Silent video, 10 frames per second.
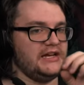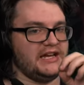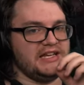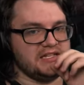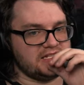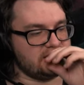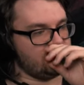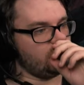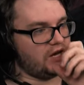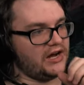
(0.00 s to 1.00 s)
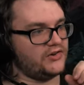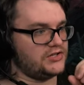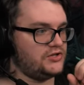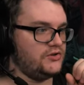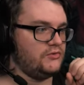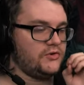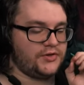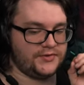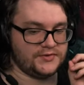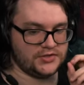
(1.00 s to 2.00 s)
is to count to
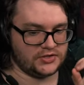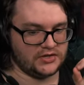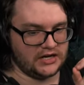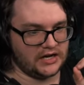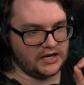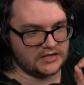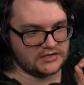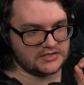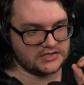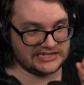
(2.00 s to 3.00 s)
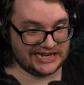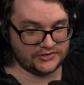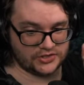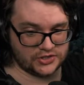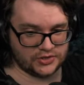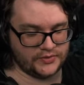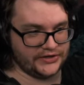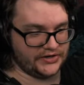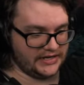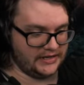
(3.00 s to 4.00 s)
two, uh, to count to two in your
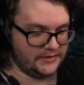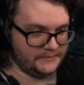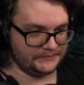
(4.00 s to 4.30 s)
head,